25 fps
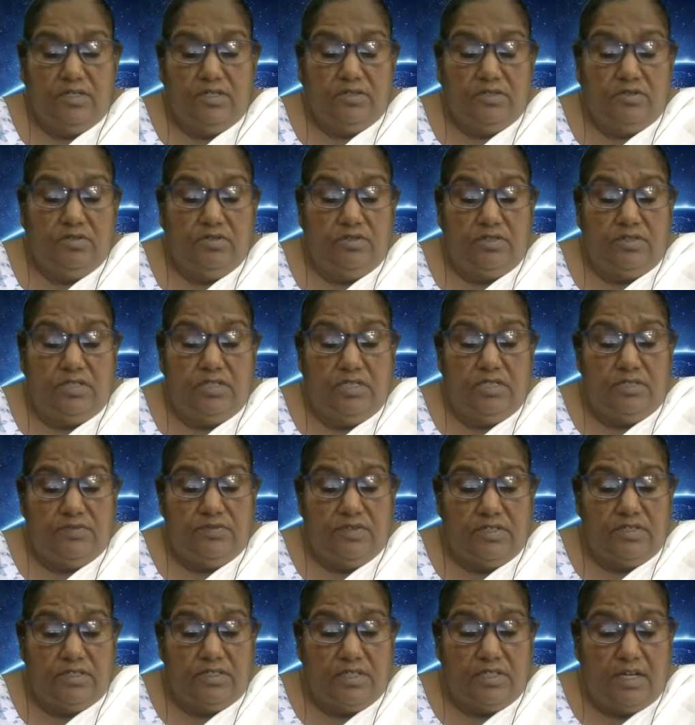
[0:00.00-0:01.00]
So this
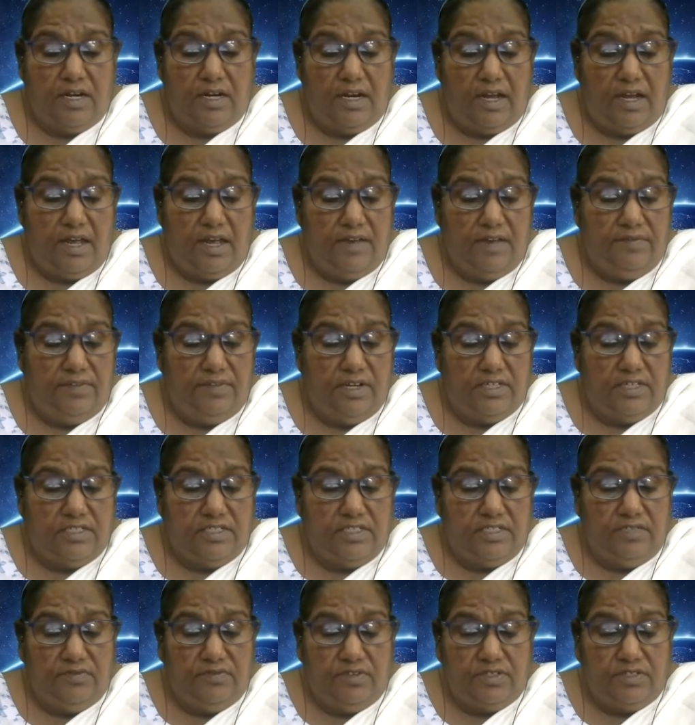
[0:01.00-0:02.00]
was her life that
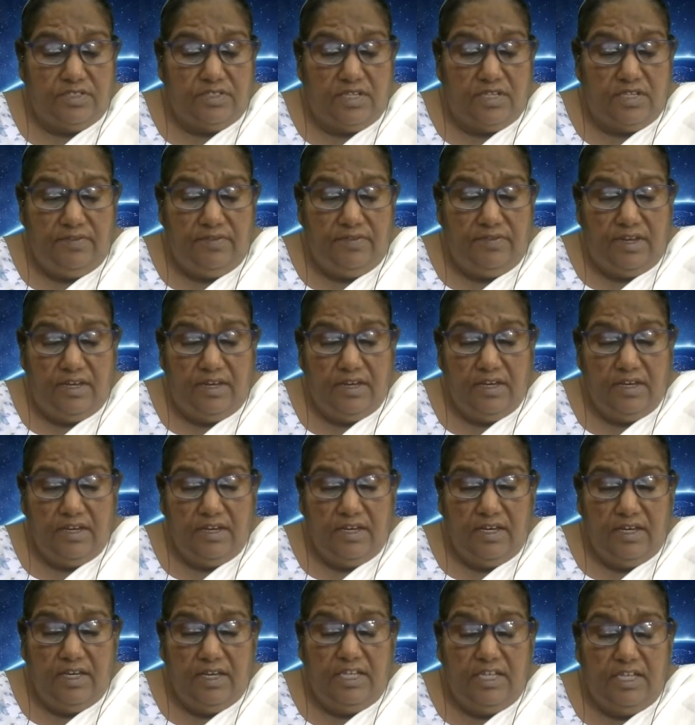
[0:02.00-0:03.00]
she was living.
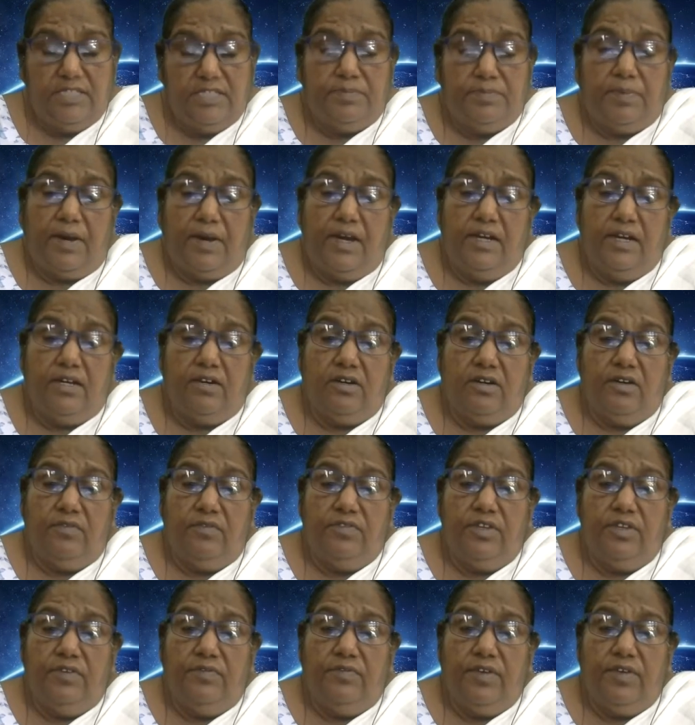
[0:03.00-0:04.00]
In spite
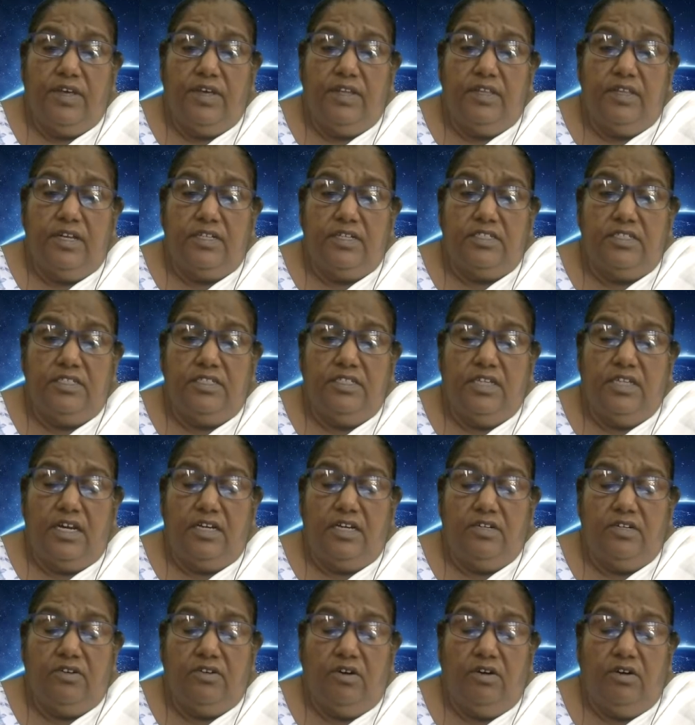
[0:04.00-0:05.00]
of the way that she
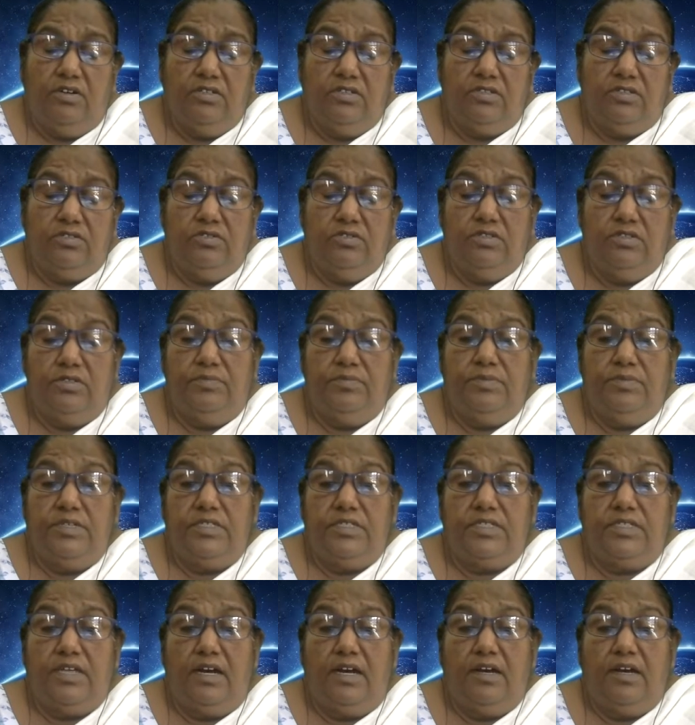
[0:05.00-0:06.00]
had gone to the
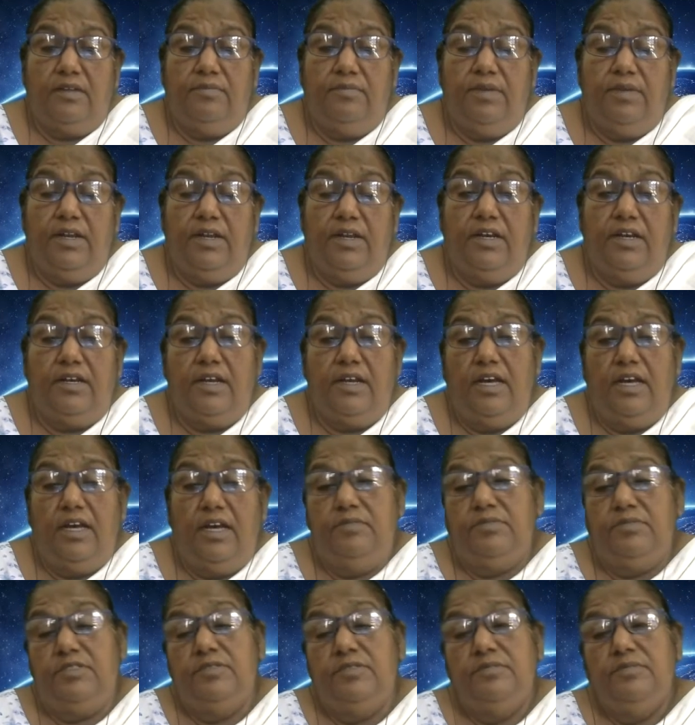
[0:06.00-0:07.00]
bazaar many
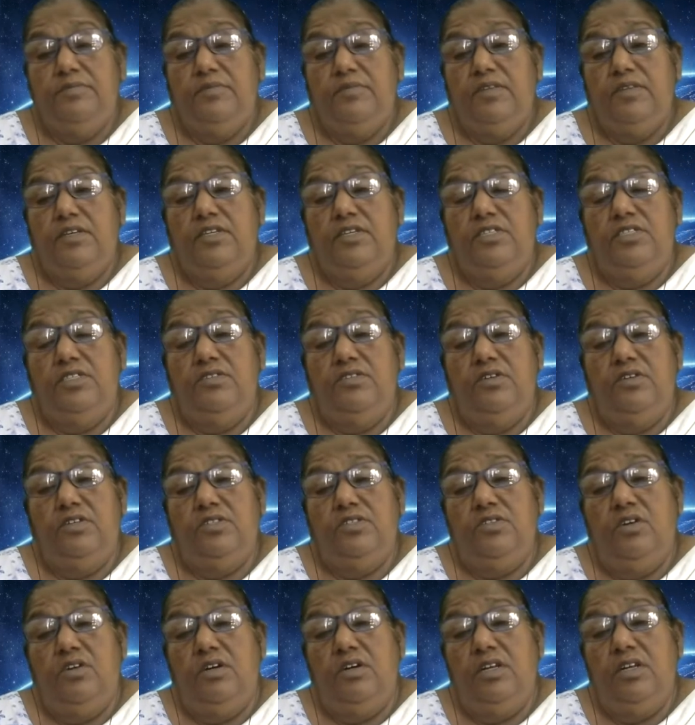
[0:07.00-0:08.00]
times, she
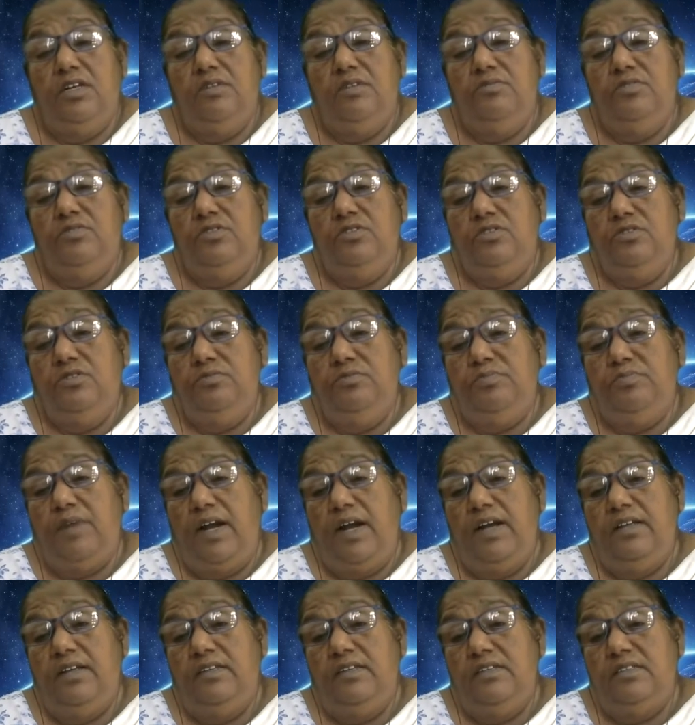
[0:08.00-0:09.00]
was not able to
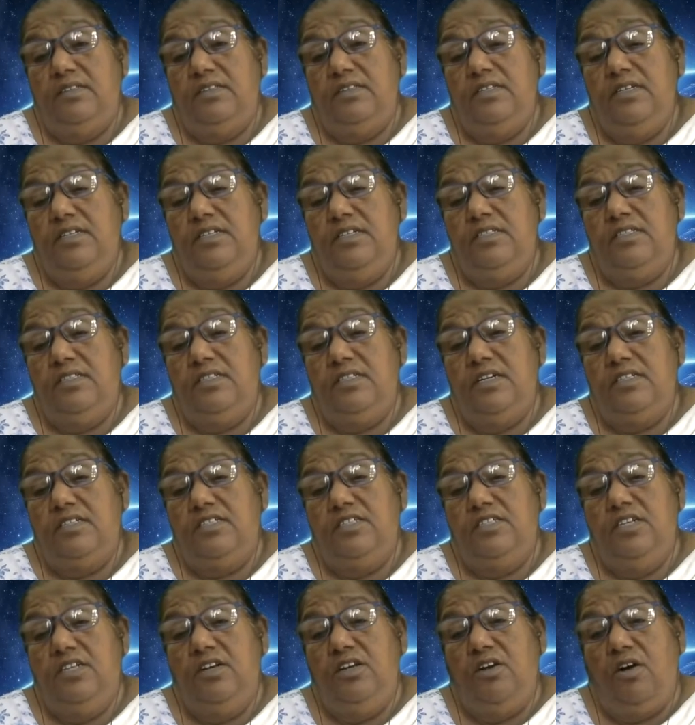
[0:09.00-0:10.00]
buy the things that
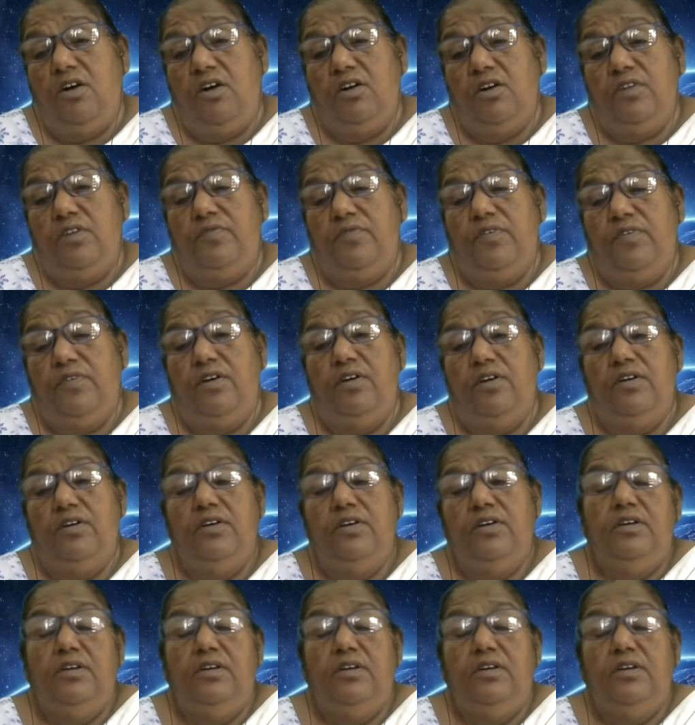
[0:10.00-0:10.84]
she longed for